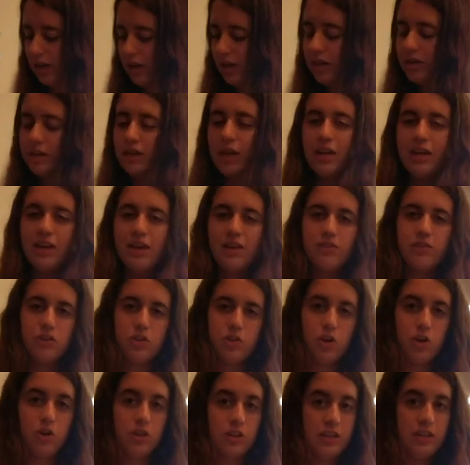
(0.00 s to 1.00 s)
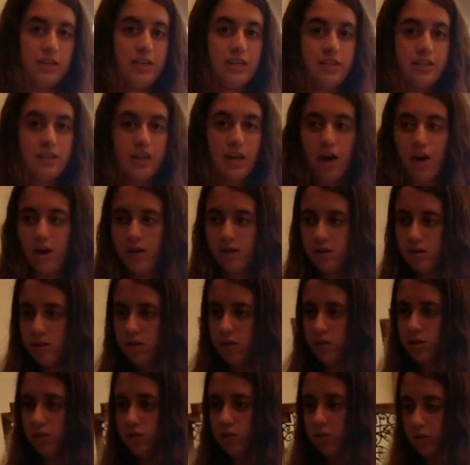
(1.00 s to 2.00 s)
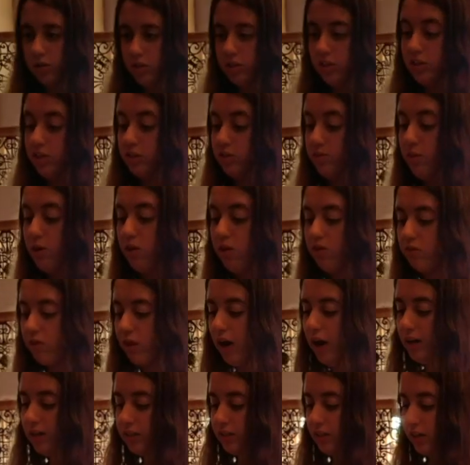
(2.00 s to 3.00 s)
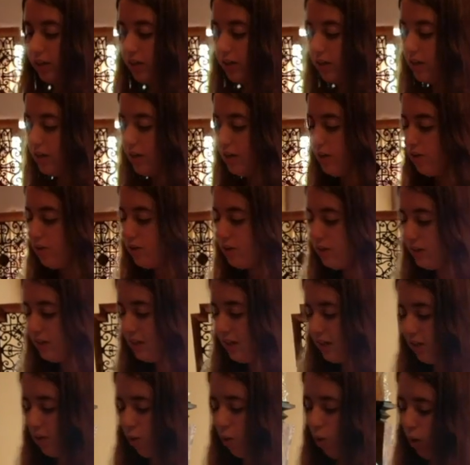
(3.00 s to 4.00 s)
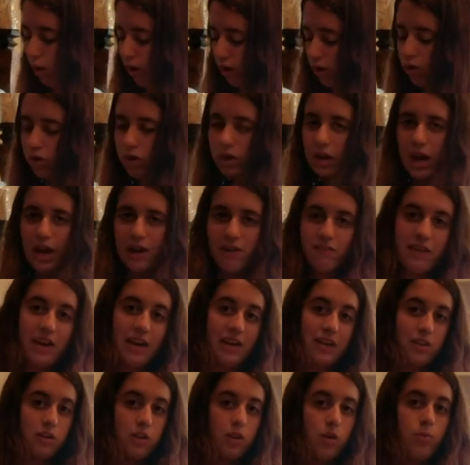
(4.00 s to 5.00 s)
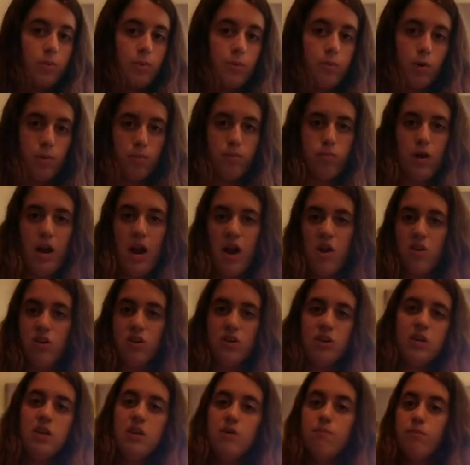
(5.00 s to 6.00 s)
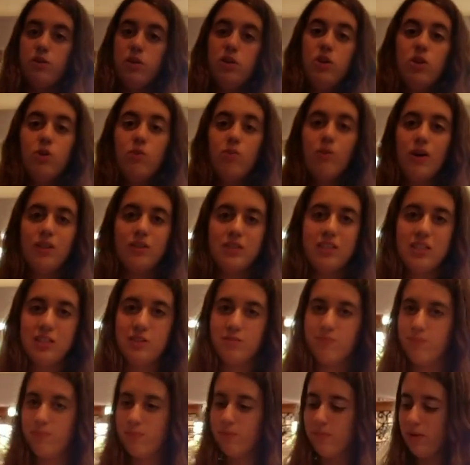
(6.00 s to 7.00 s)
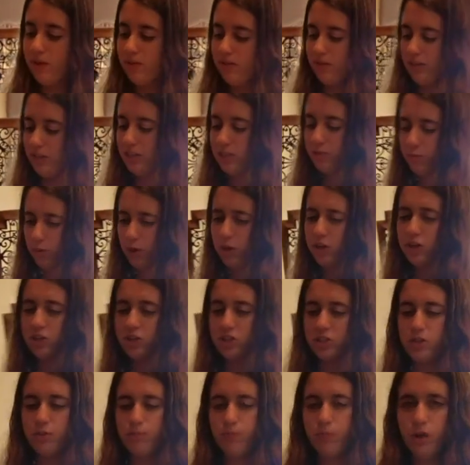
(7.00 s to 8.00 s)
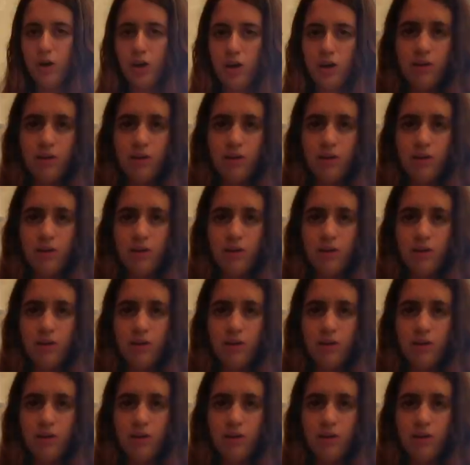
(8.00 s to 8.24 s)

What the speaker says: Now you have to turn the heat down, because you can see smoke rising, you can see the oil kind of getting a little bit more brown, but you don't want these burgers to burn.